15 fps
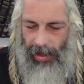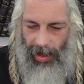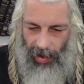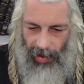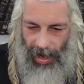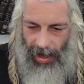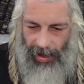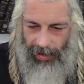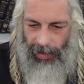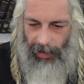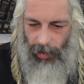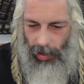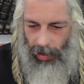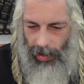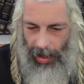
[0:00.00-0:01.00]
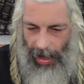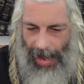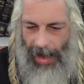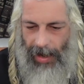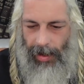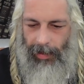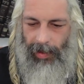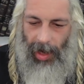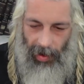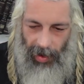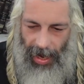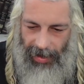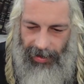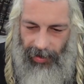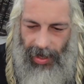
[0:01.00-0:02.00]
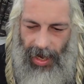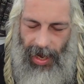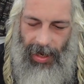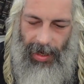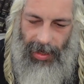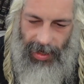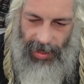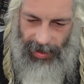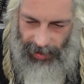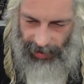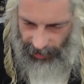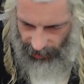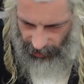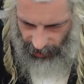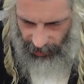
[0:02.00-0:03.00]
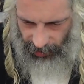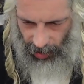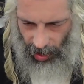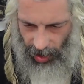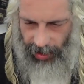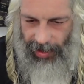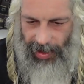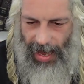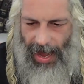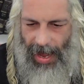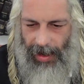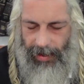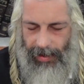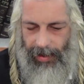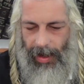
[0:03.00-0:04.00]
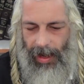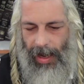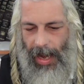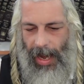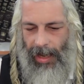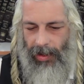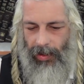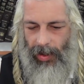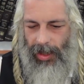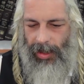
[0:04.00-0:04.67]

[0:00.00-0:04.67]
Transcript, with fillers: Kara, or Adam, Kara Adonai, he's calling that Adnut.